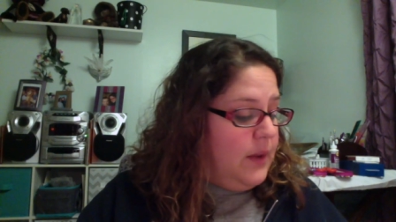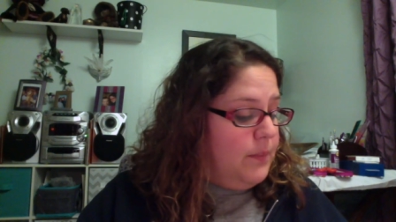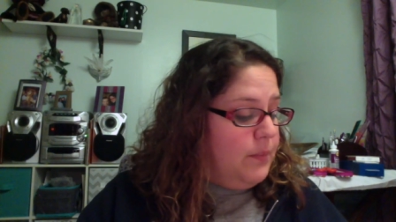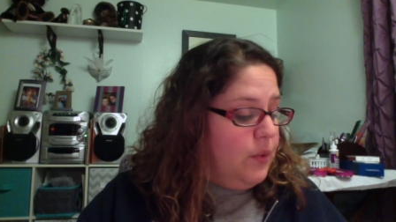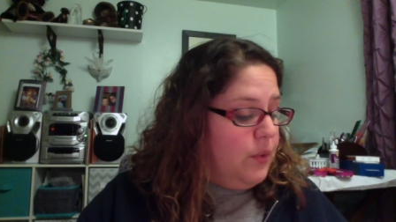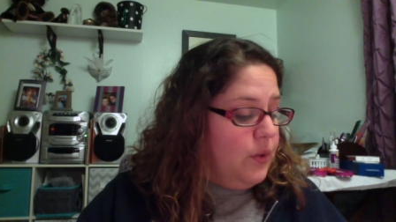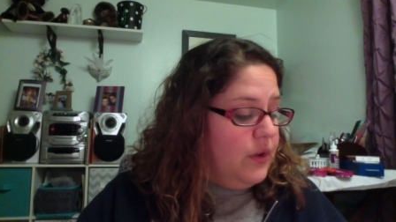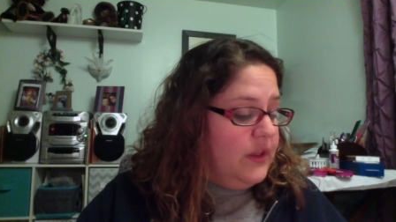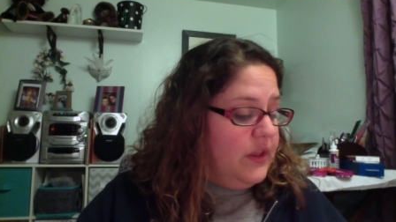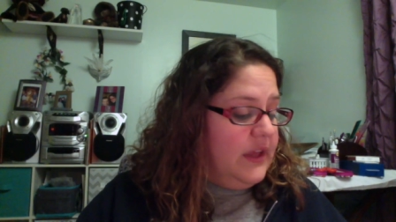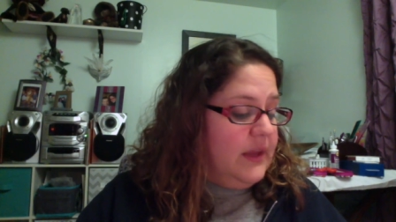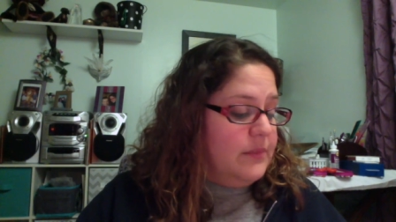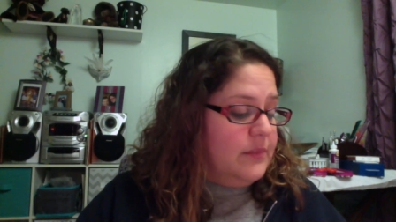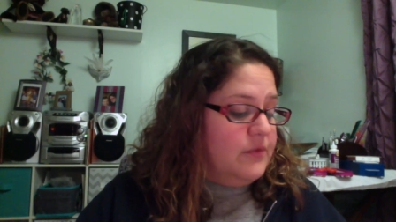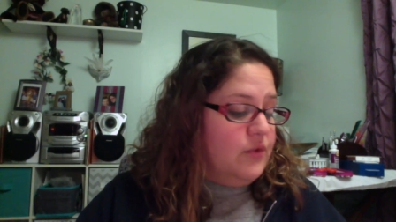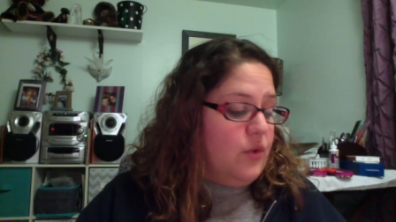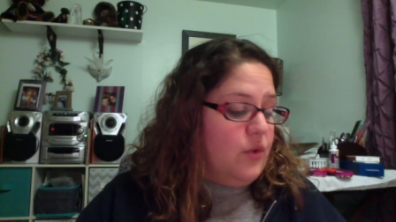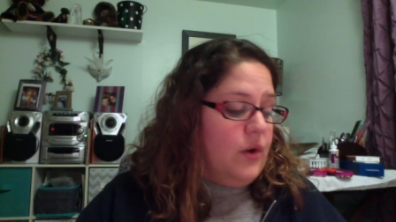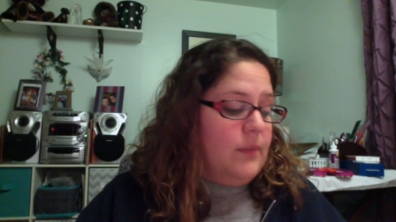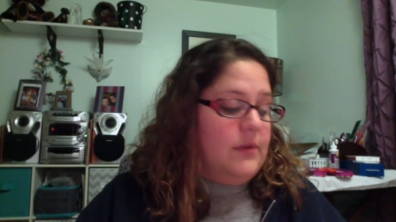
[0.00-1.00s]
poorly
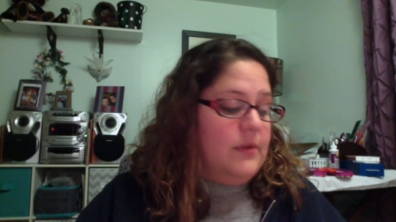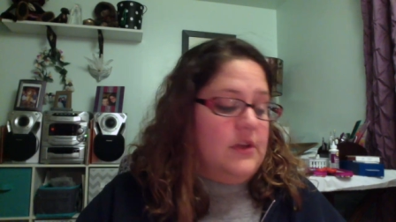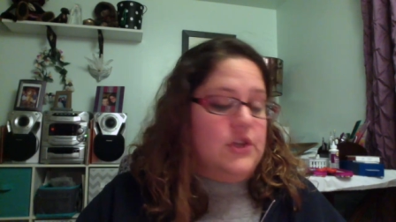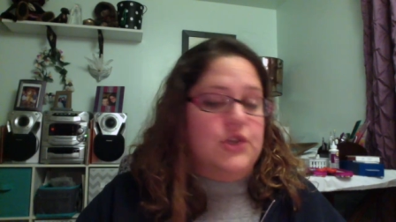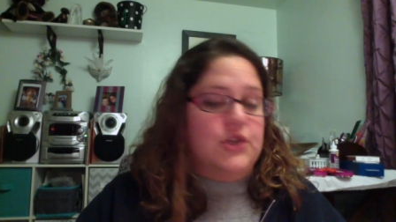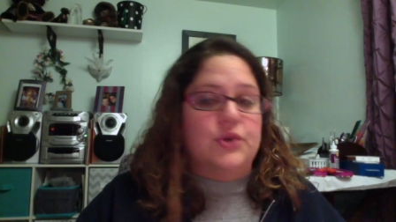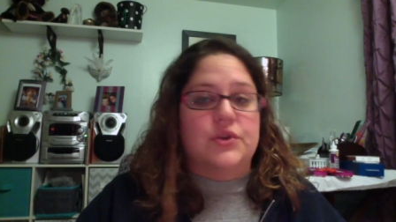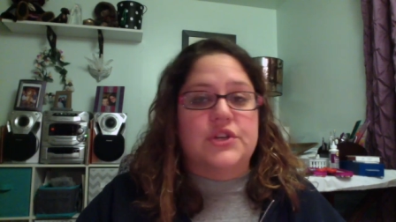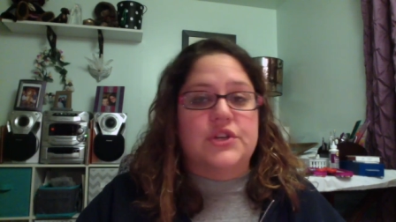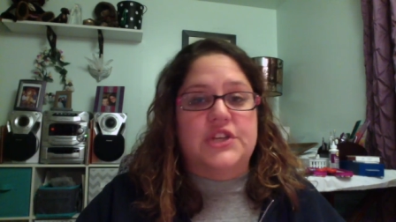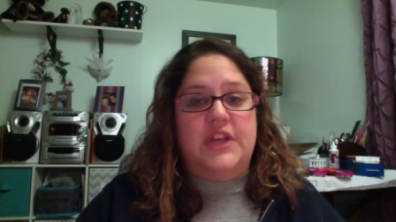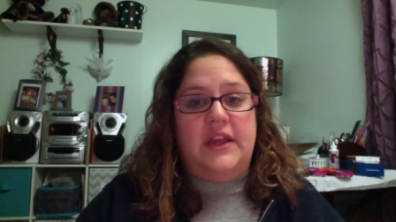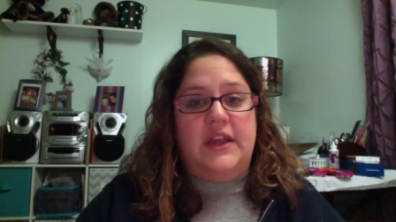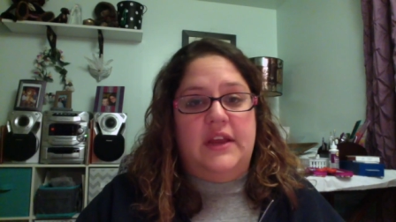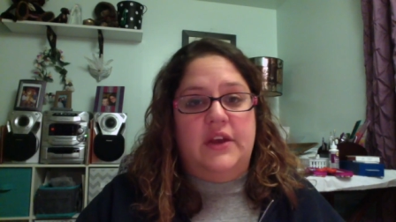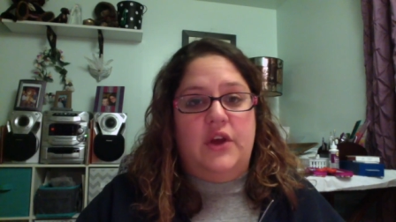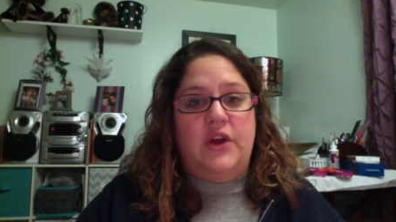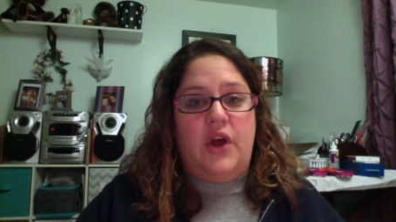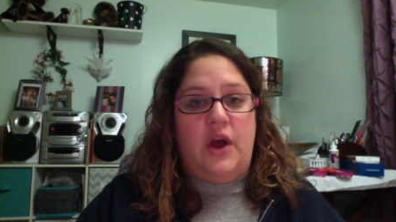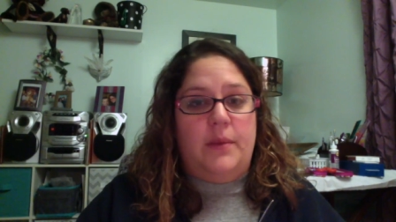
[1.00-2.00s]
absorbed,
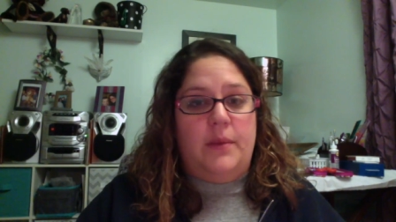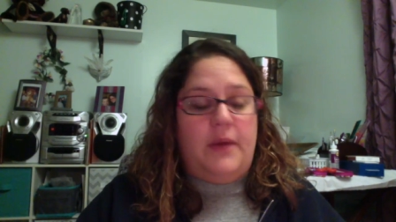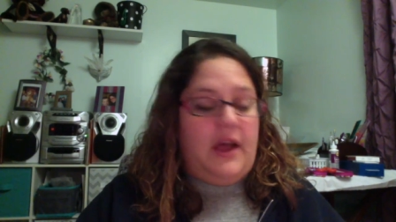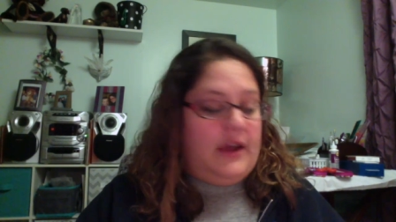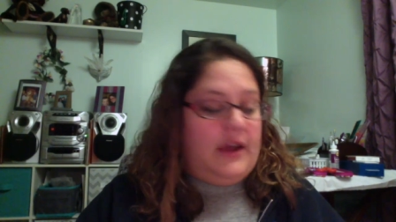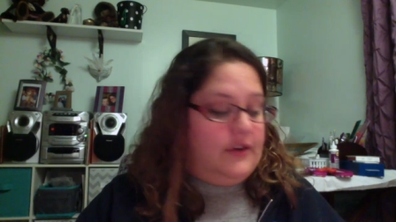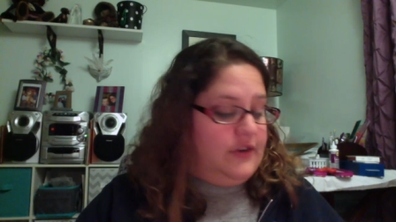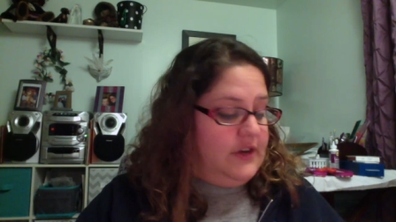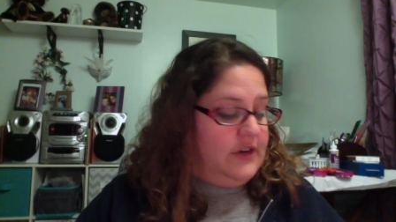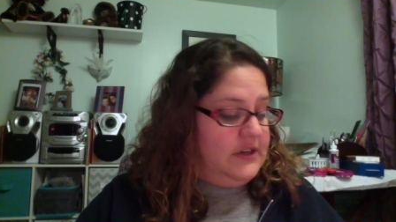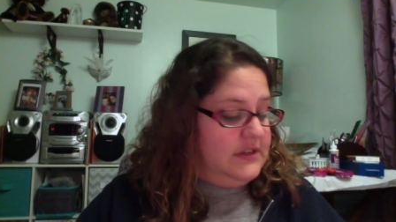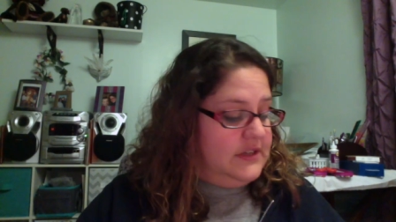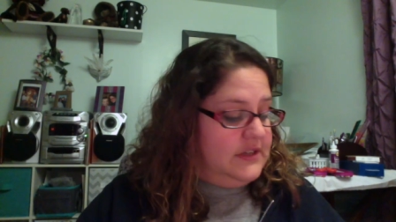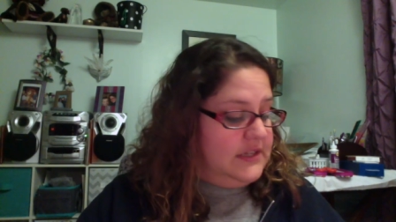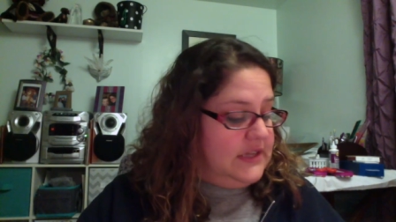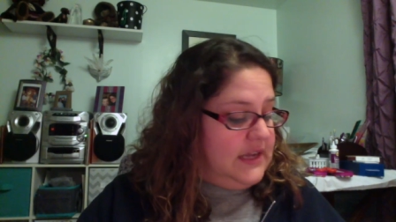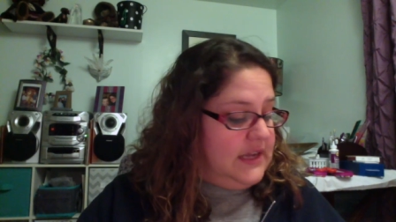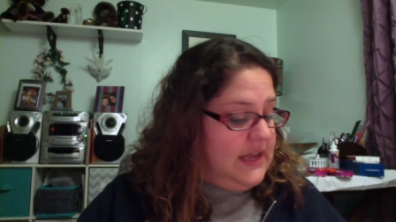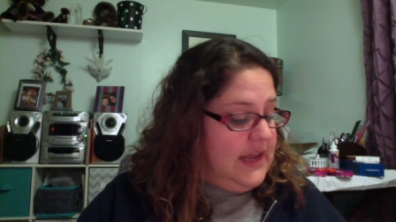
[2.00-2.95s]
short-chain carbohydrates